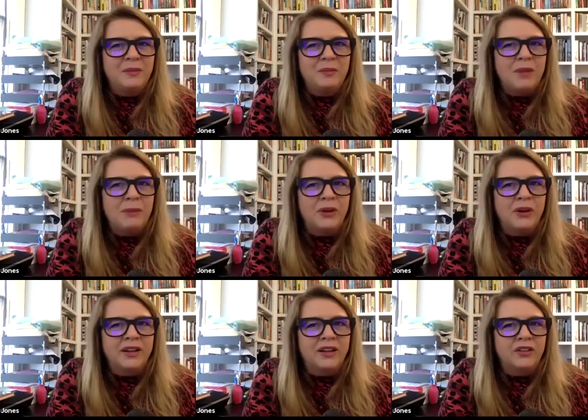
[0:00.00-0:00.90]
people
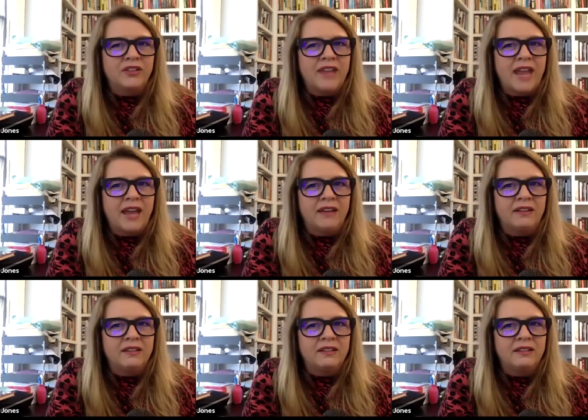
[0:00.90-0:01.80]
aren't going to
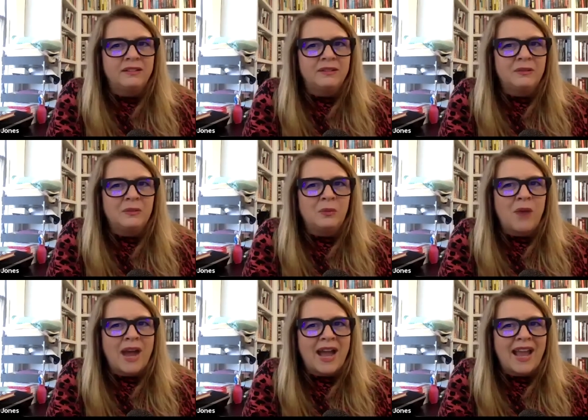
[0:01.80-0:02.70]
understand
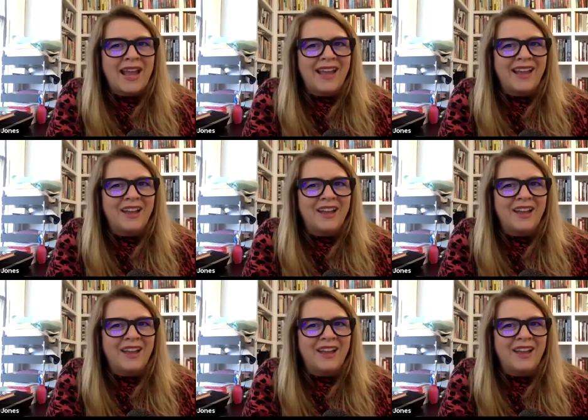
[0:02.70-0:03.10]
why